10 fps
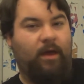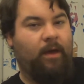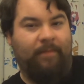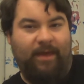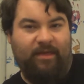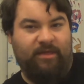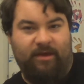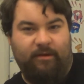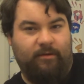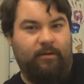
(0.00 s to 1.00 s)

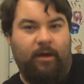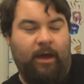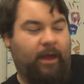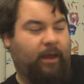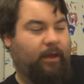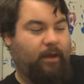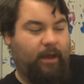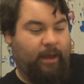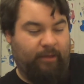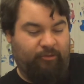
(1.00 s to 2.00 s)
amazing.
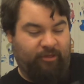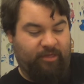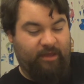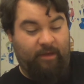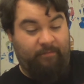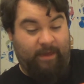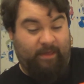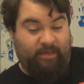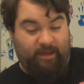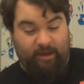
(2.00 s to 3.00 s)

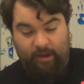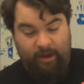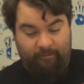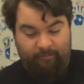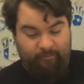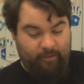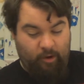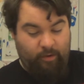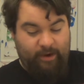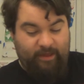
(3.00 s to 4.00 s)
Amazing. I'm
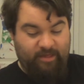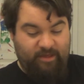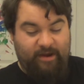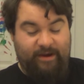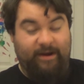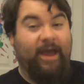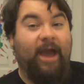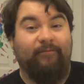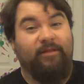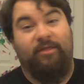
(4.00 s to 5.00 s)
already stunned and I
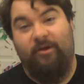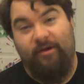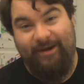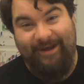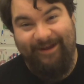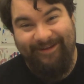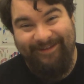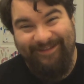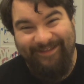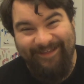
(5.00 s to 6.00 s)
haven't started yet.
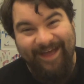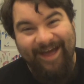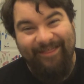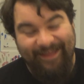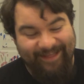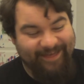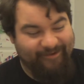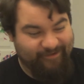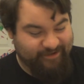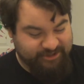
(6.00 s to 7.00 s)
That's
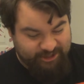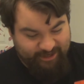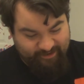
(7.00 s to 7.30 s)
how good she